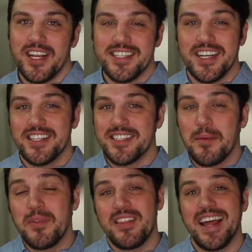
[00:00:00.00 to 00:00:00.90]
is it is
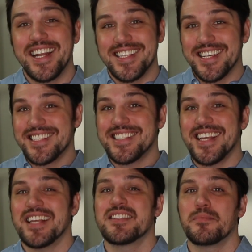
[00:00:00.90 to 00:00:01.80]
something that is
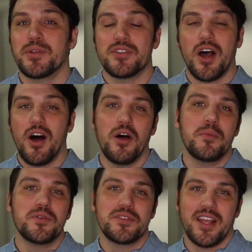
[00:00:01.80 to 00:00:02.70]
accessible to
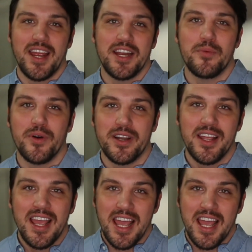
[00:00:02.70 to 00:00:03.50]
almost anyone